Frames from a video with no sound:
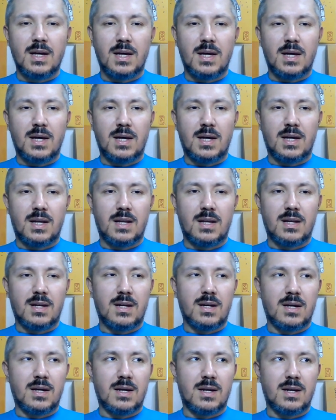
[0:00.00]
and
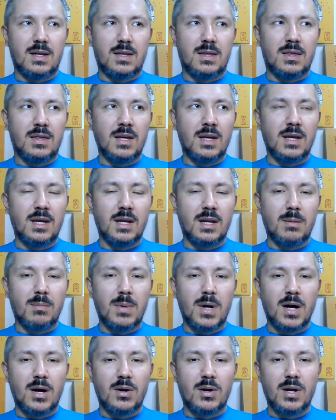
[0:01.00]
thinking
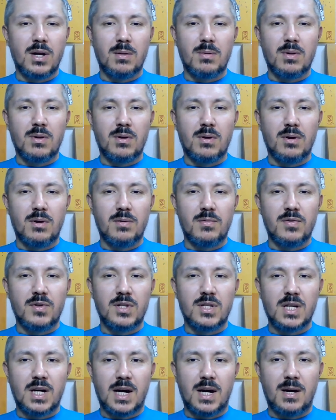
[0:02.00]
about it all the
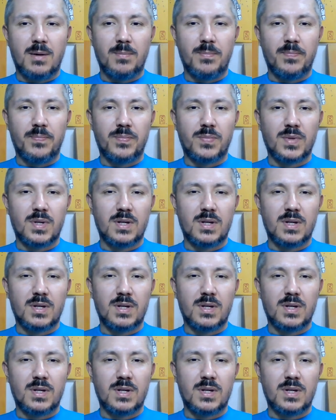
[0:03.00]
time.